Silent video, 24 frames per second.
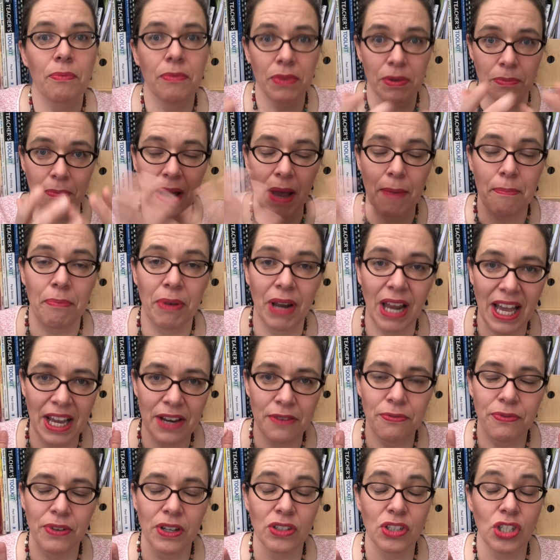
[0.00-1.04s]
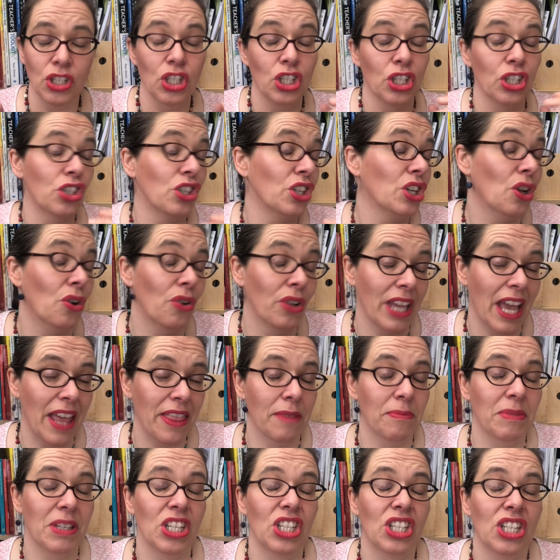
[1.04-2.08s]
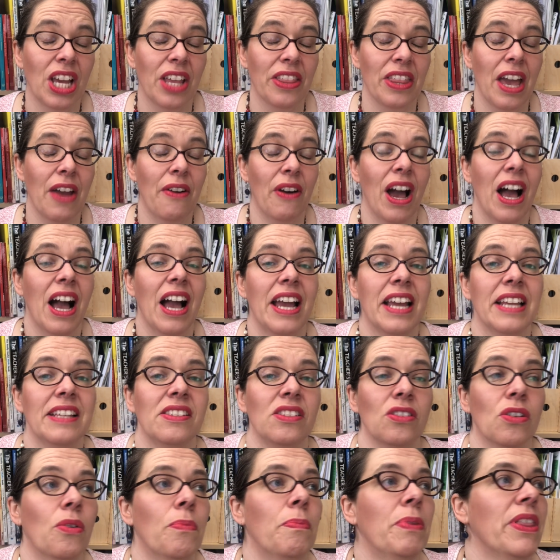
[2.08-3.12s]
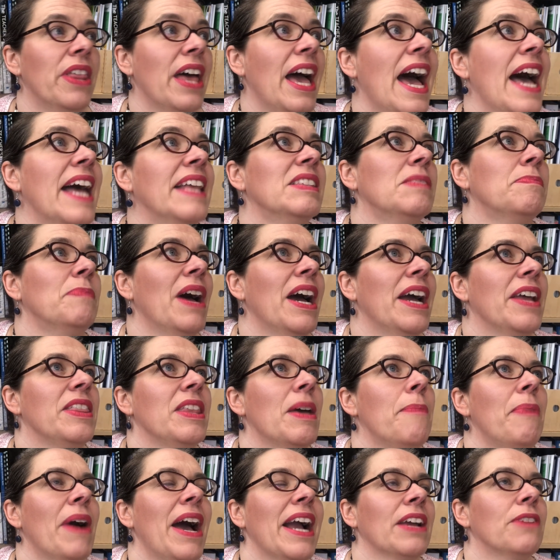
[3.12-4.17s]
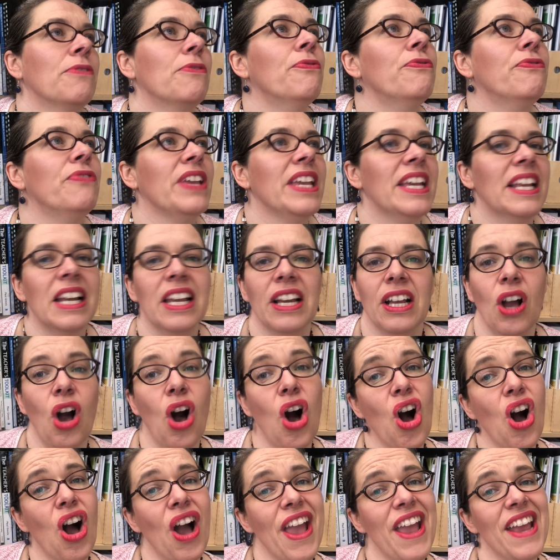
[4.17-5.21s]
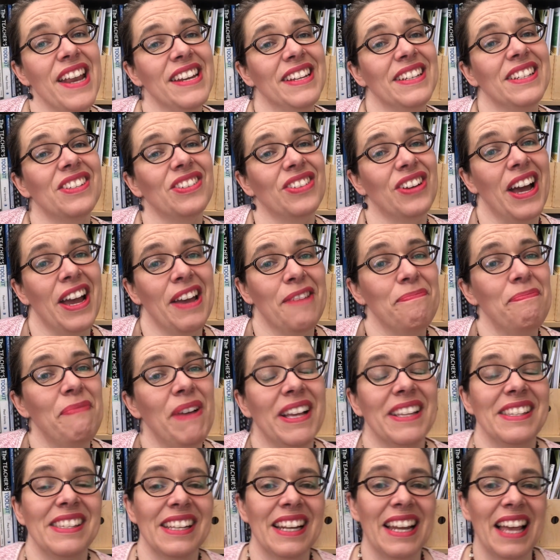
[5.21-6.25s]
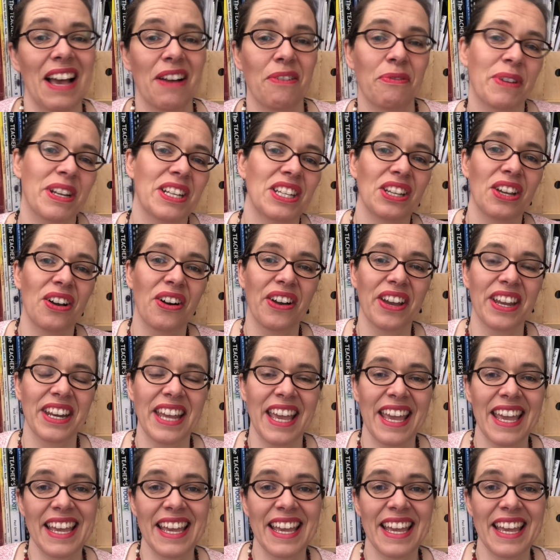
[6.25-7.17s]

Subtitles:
You might blindfold your children or get them to shut their eyes or put their hands behind their back and feel a coin and try and puzzle out which coin it